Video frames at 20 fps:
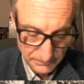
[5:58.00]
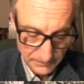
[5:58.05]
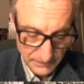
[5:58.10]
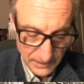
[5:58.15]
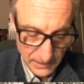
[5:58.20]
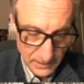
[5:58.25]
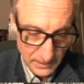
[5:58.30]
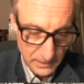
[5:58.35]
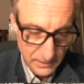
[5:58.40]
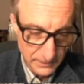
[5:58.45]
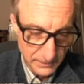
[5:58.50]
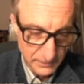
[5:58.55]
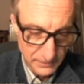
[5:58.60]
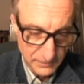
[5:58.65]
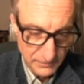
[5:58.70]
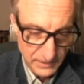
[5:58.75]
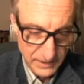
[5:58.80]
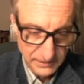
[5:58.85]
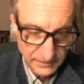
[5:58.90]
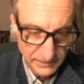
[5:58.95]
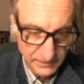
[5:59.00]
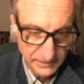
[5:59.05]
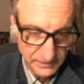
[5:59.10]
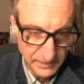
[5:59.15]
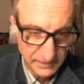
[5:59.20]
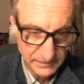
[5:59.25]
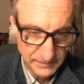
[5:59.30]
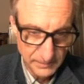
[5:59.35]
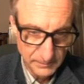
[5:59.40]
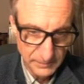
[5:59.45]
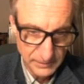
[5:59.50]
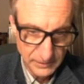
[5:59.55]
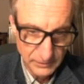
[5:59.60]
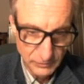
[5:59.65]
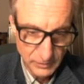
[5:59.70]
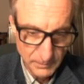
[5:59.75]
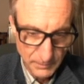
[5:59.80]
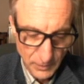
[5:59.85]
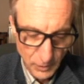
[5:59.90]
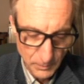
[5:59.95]
They're devices that simply trip
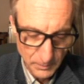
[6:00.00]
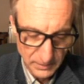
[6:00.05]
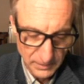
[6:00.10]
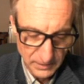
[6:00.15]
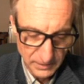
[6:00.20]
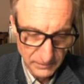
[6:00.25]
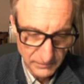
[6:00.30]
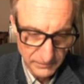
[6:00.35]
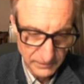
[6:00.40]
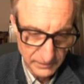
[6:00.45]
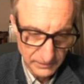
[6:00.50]
open if the